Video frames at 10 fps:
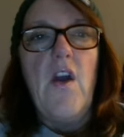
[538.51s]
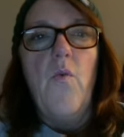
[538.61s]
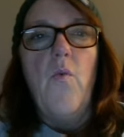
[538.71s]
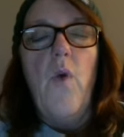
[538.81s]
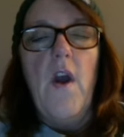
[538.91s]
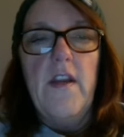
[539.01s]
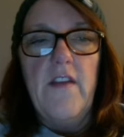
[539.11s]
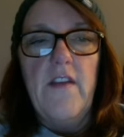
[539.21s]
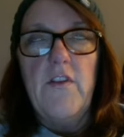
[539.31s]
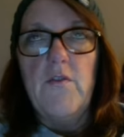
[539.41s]
What
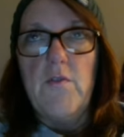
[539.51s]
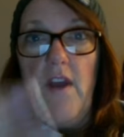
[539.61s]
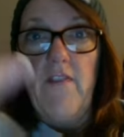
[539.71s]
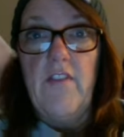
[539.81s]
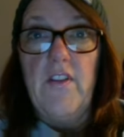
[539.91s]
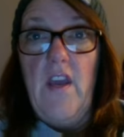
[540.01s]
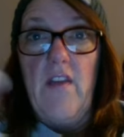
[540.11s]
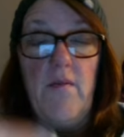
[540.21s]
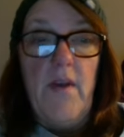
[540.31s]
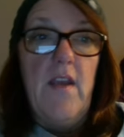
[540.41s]
if you traveled the
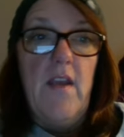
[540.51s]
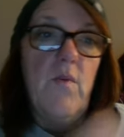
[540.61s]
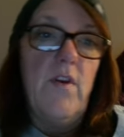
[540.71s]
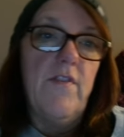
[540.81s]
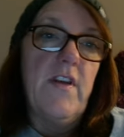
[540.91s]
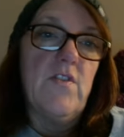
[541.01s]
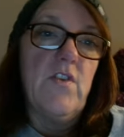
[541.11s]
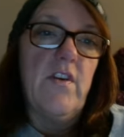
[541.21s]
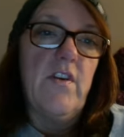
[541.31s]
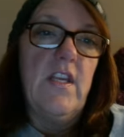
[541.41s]
other way? What if I
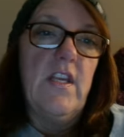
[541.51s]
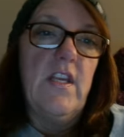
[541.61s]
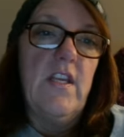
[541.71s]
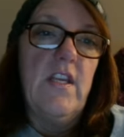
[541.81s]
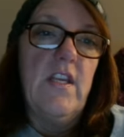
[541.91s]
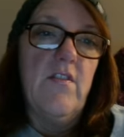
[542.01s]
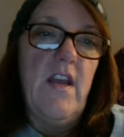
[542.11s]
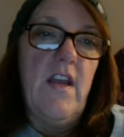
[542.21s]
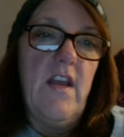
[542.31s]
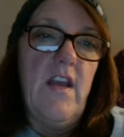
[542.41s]
started here
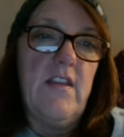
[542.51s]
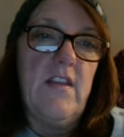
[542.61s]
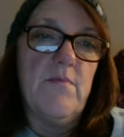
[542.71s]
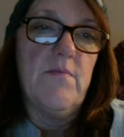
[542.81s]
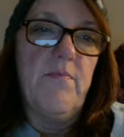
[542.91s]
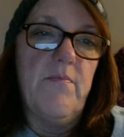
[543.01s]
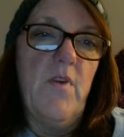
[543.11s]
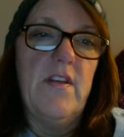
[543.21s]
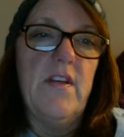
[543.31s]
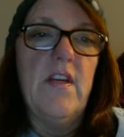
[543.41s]
at this one?